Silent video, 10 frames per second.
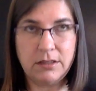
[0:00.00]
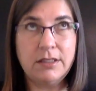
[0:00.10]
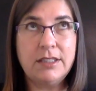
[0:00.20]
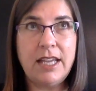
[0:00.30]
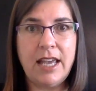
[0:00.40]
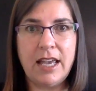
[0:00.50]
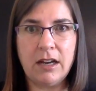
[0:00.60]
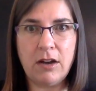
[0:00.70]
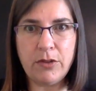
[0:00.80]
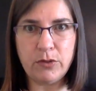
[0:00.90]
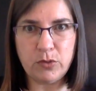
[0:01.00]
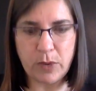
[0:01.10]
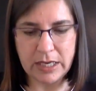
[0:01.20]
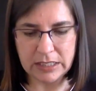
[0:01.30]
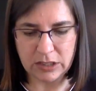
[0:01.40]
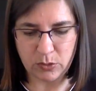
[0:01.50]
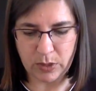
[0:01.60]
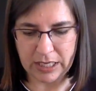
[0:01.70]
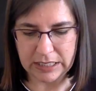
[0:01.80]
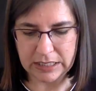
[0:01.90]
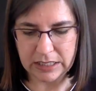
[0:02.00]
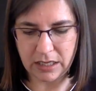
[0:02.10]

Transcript: Dang, all those wasted weeks.